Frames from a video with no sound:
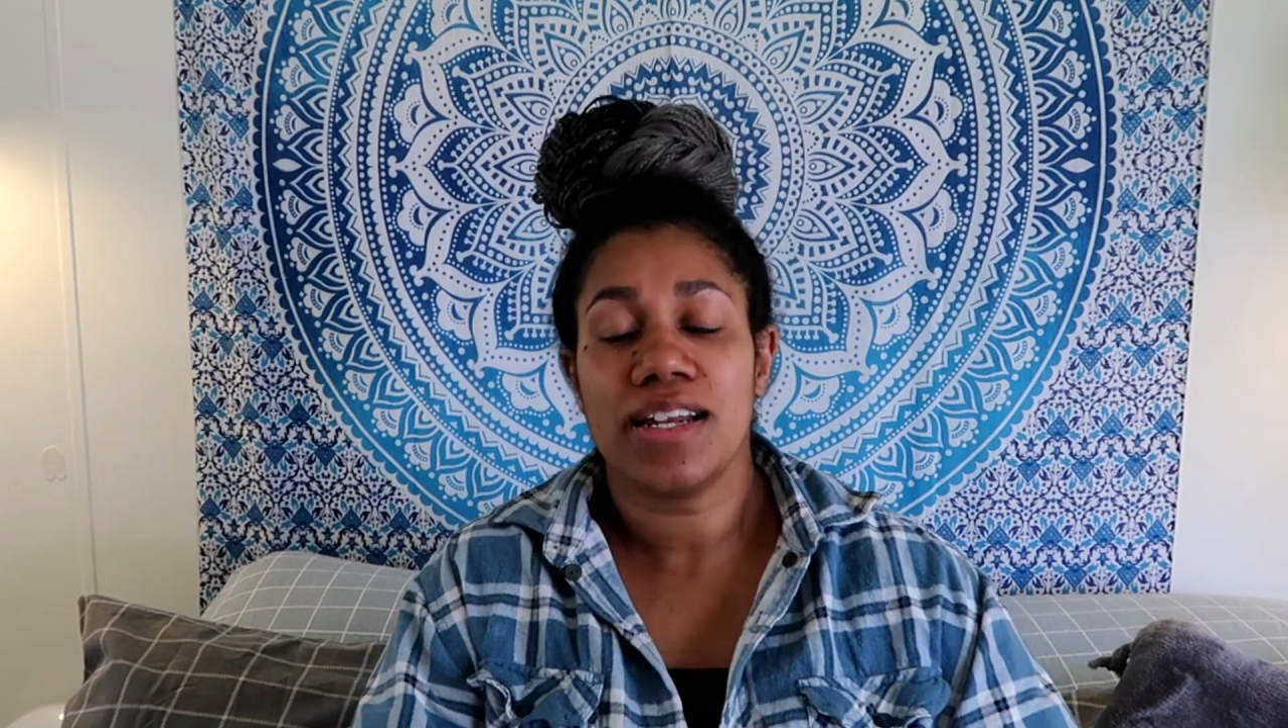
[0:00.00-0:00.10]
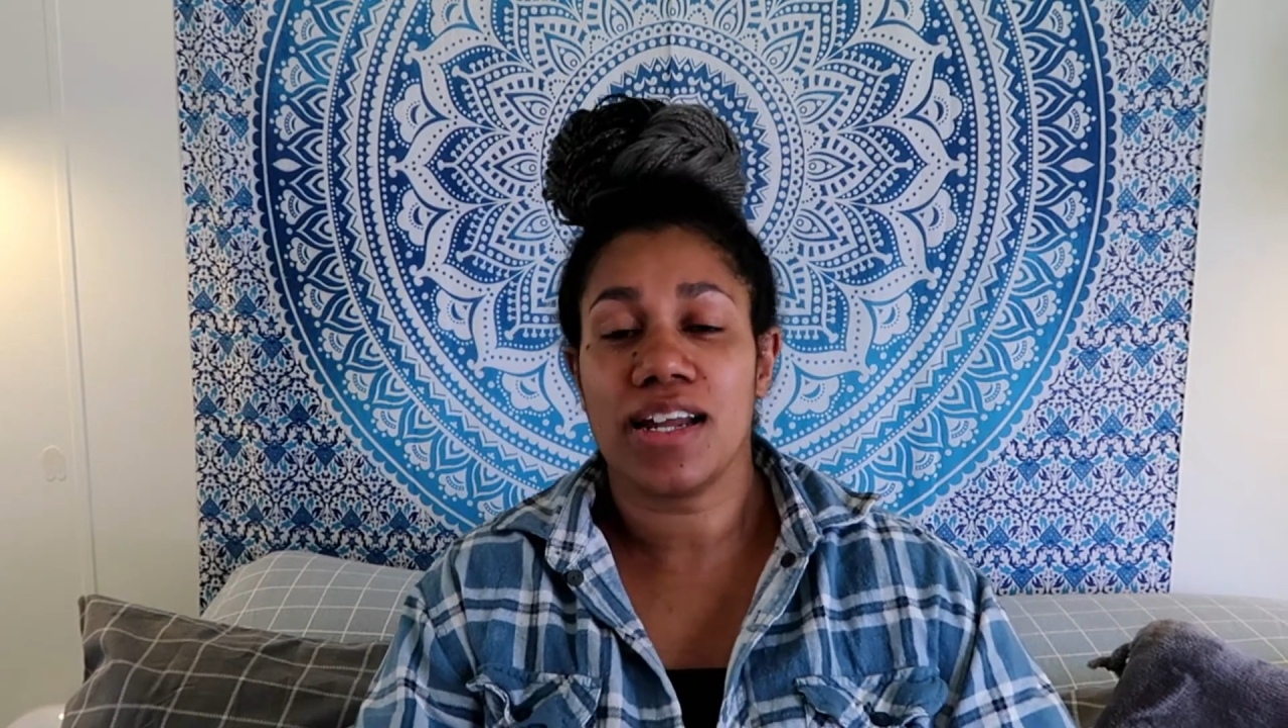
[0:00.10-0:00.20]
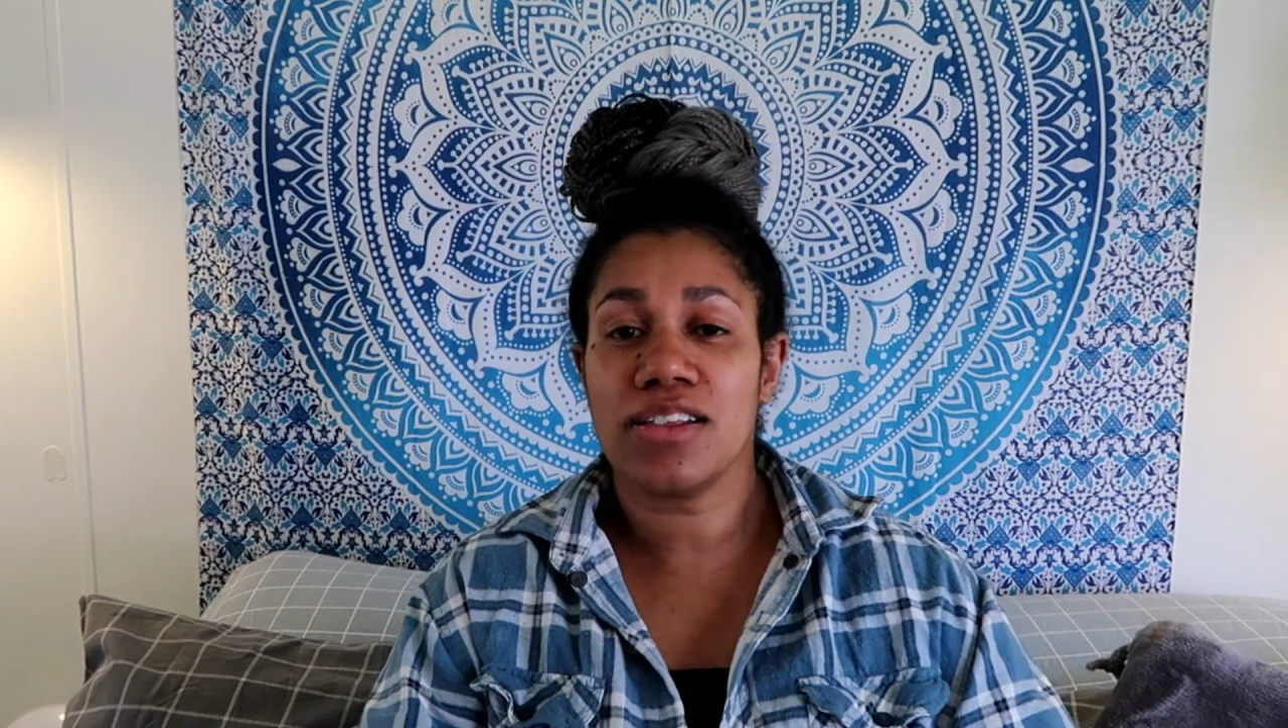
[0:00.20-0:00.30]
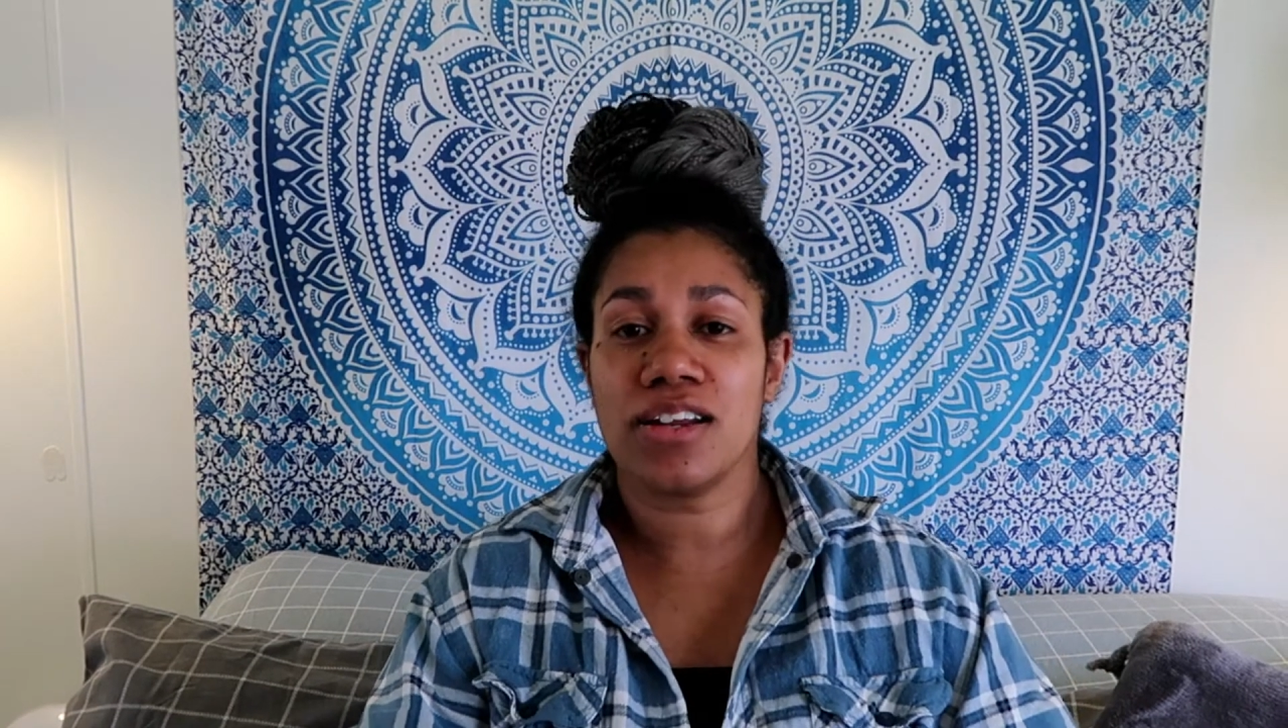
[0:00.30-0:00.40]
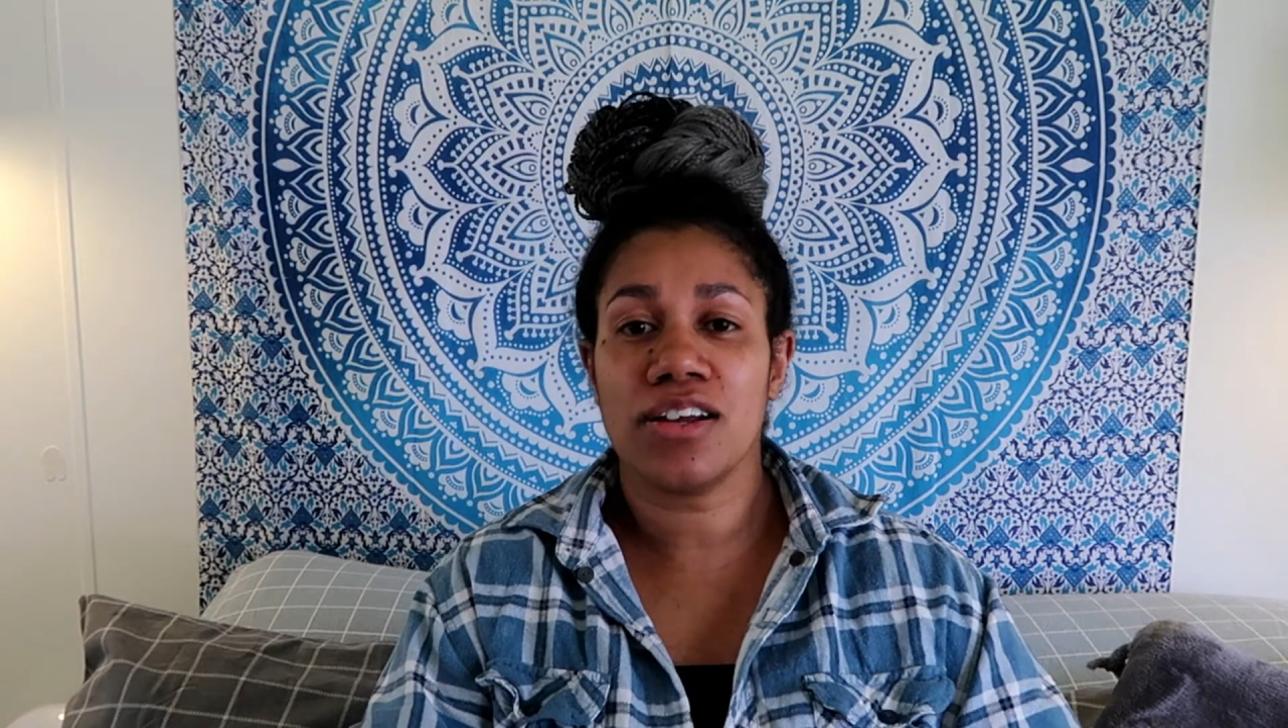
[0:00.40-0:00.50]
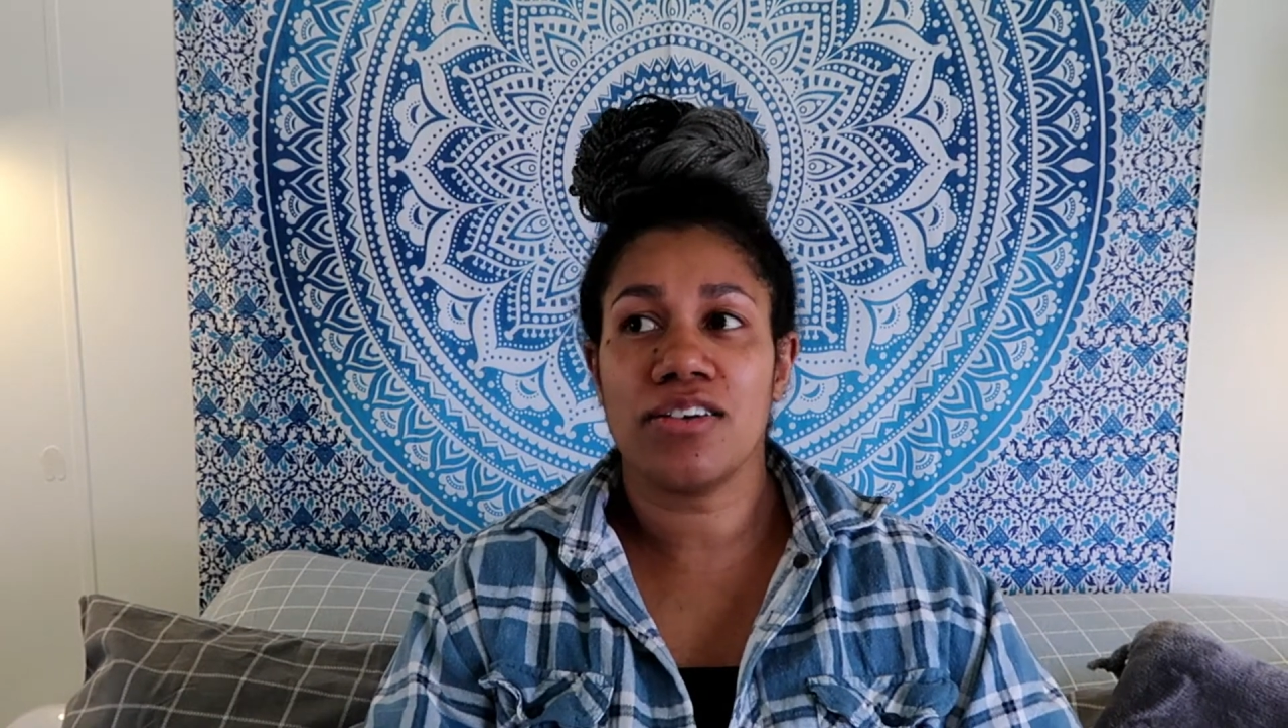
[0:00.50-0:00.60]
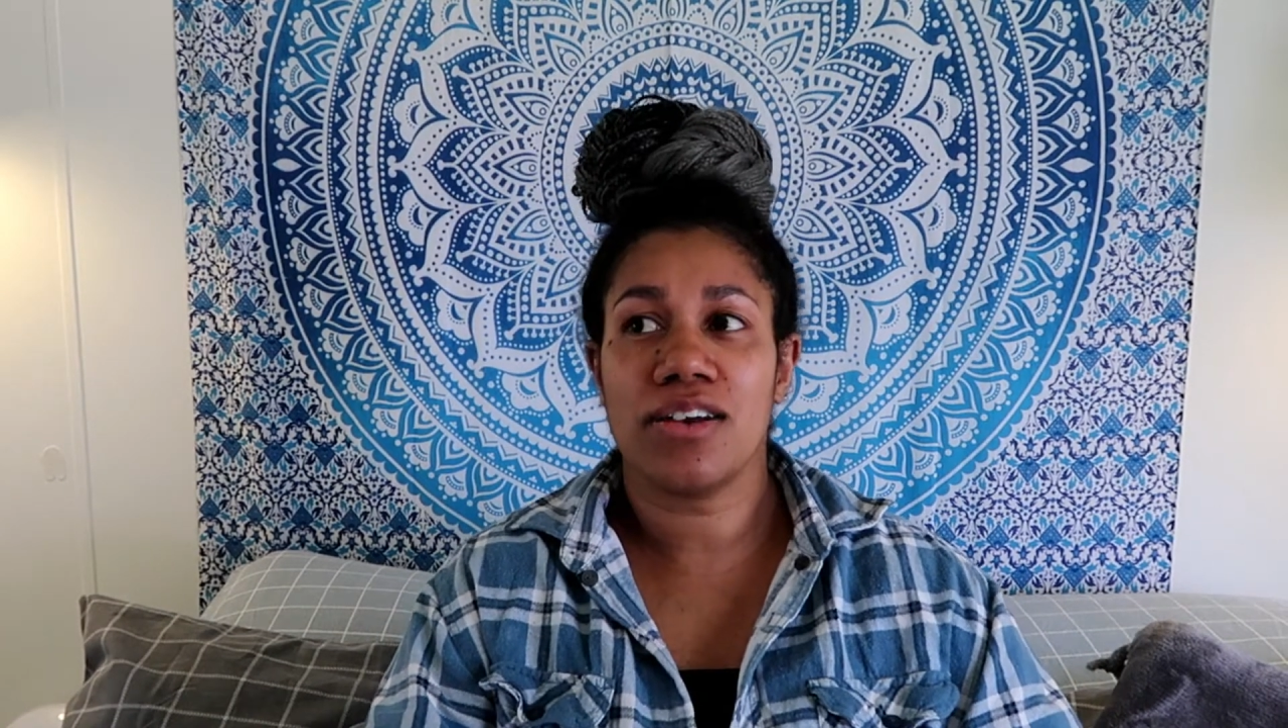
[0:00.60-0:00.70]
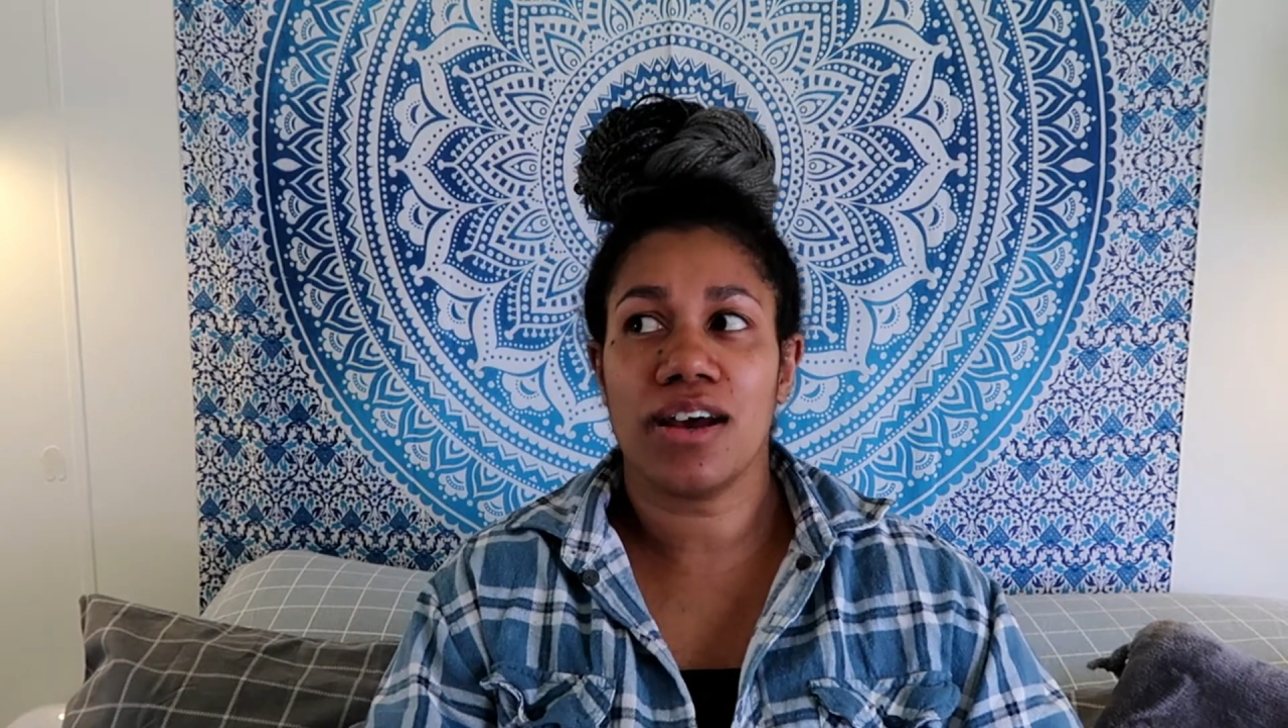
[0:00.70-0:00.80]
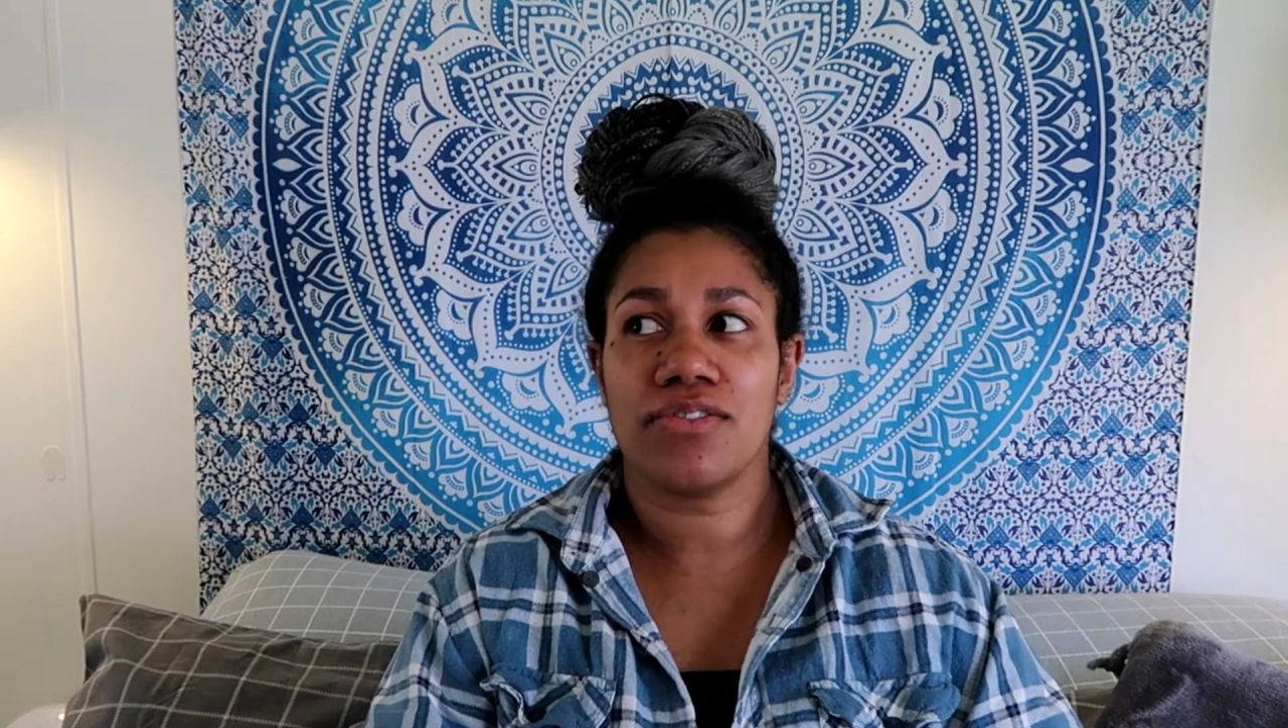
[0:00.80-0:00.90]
Now that I don't